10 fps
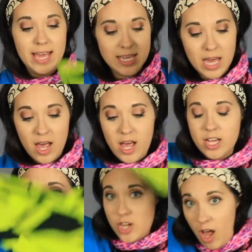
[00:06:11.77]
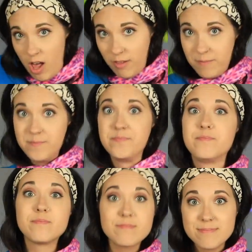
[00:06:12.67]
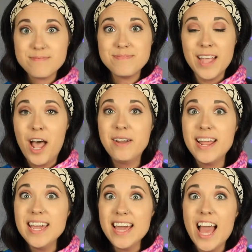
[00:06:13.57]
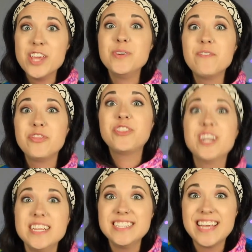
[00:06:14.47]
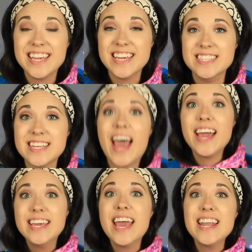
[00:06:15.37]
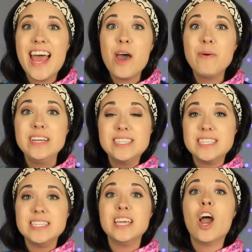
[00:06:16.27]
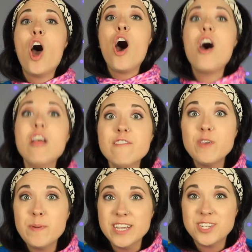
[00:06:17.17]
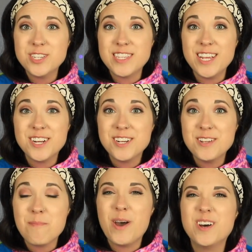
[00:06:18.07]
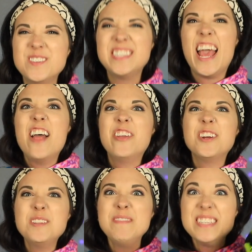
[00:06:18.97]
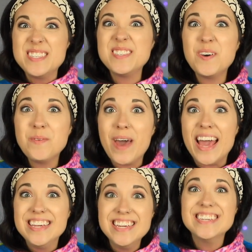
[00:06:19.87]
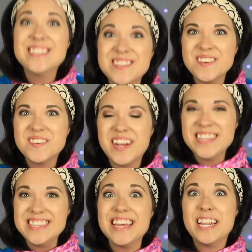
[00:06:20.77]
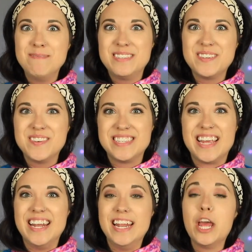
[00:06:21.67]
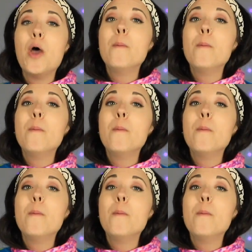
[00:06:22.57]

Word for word: like a shawl all right? You have 30 seconds. I cannot wait to see all of the pictures that you're gonna post. They're gonna be so wacky and so crazy and I'm so excited.